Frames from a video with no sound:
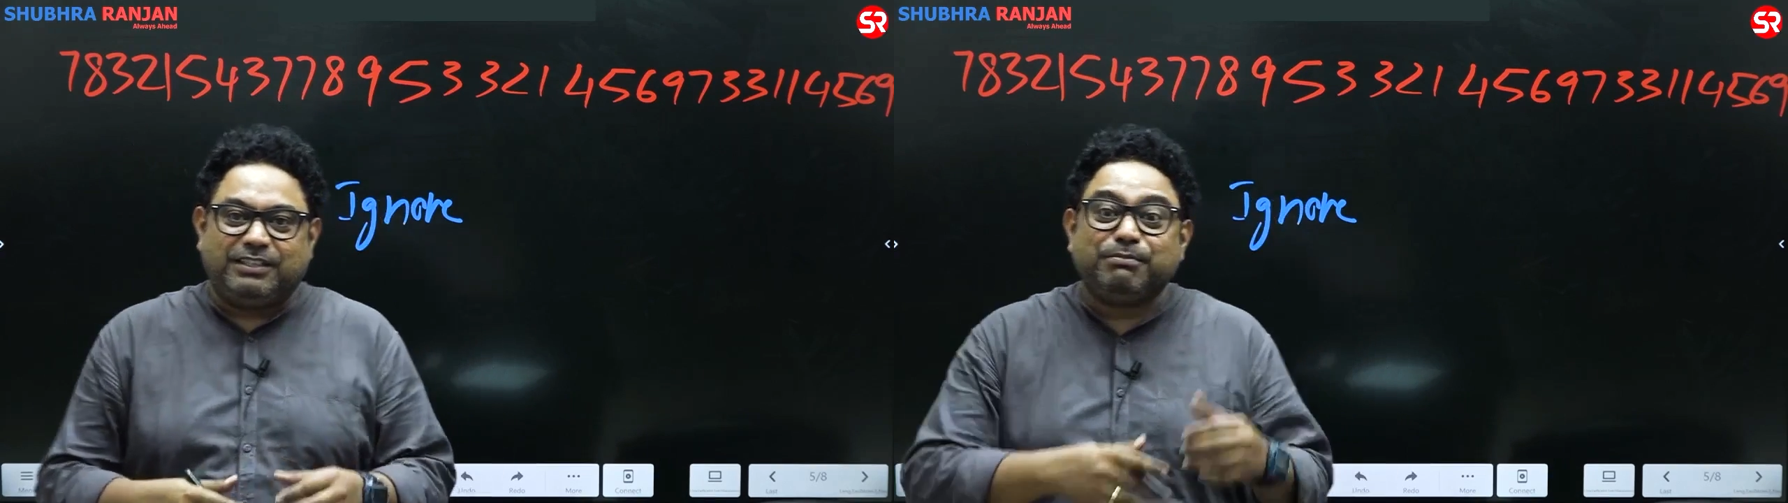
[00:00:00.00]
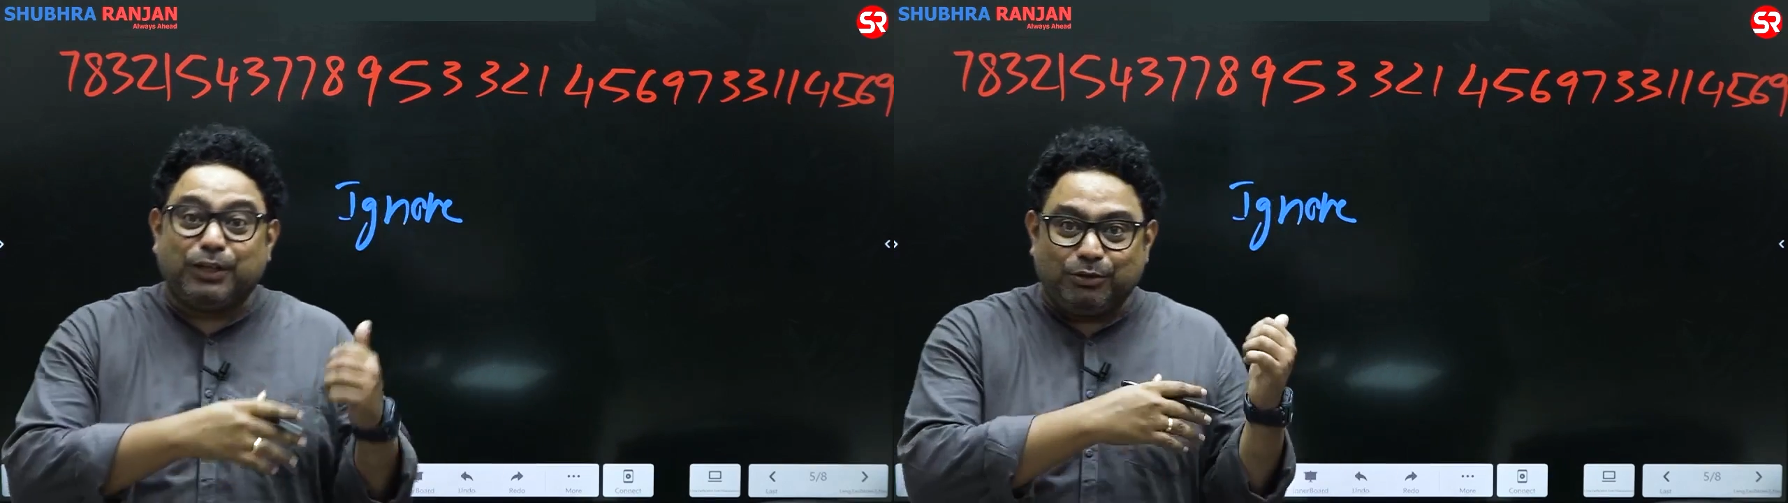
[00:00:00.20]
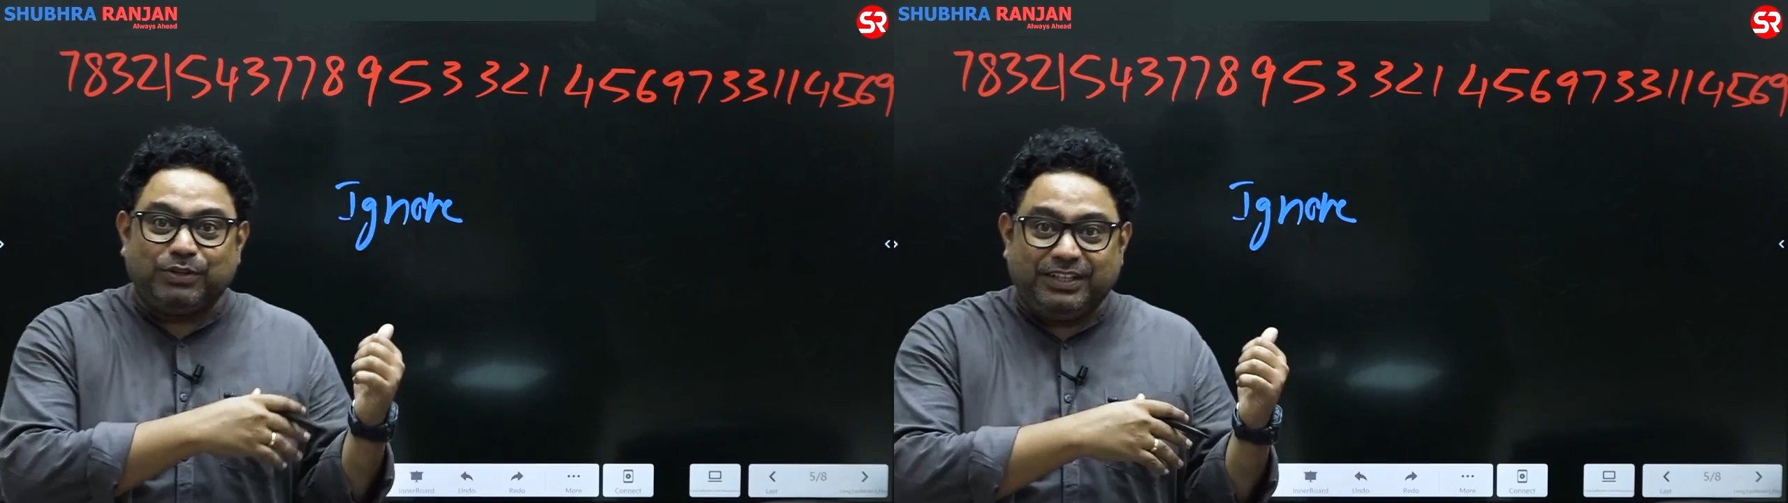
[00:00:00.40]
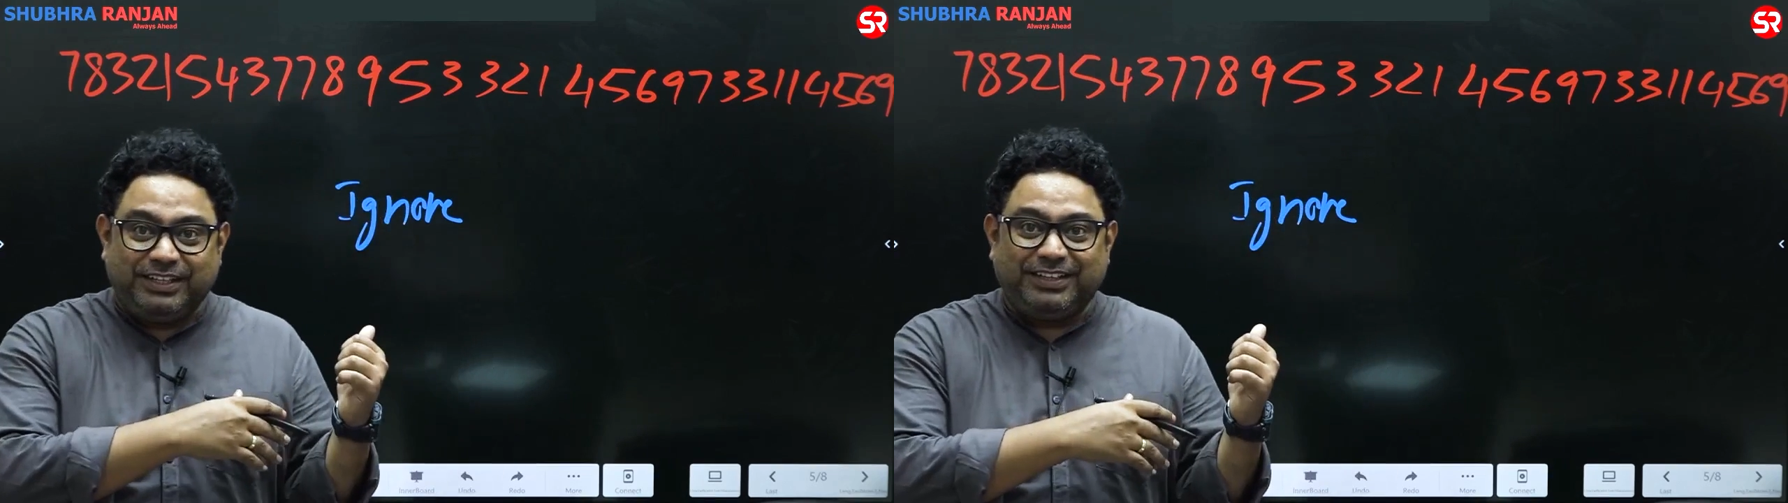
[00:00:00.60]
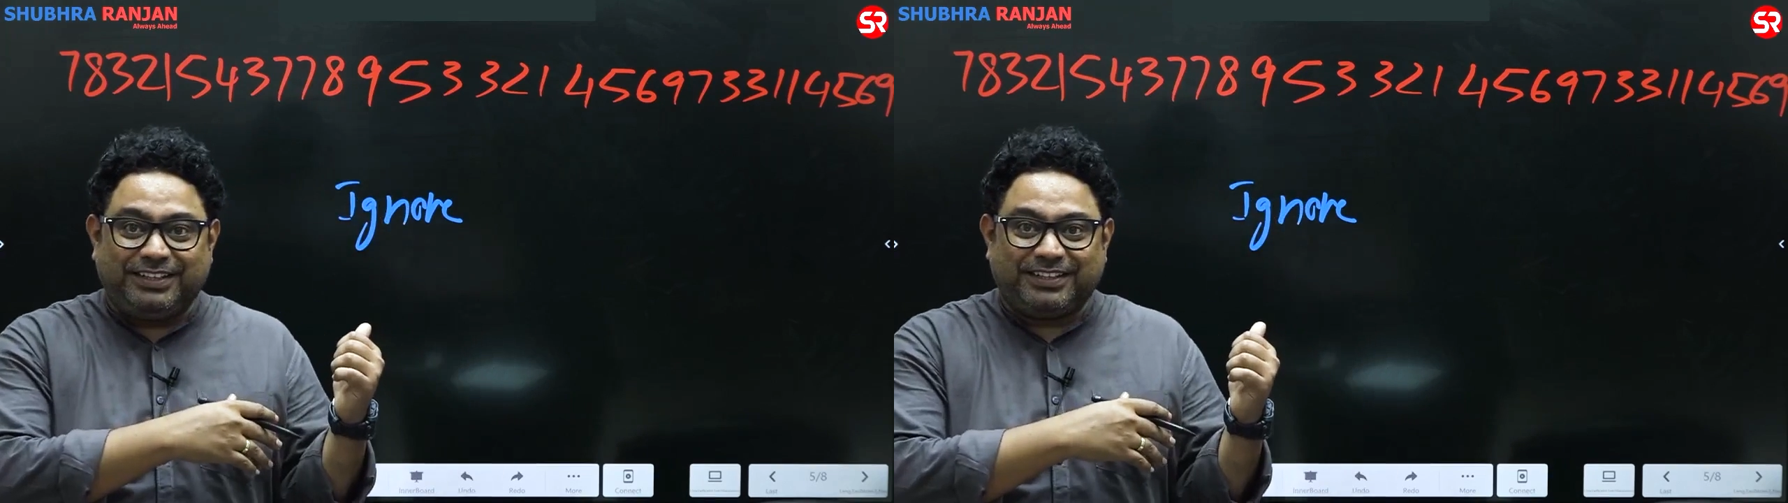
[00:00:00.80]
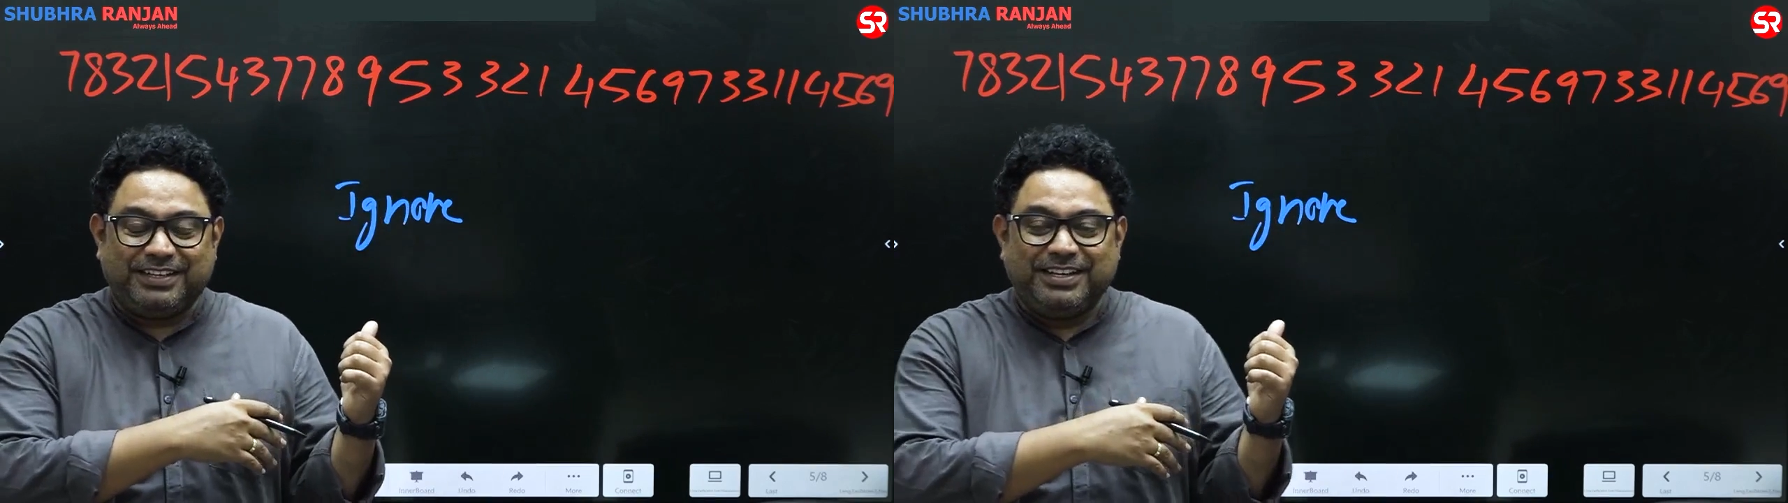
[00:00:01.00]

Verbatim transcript: but over here,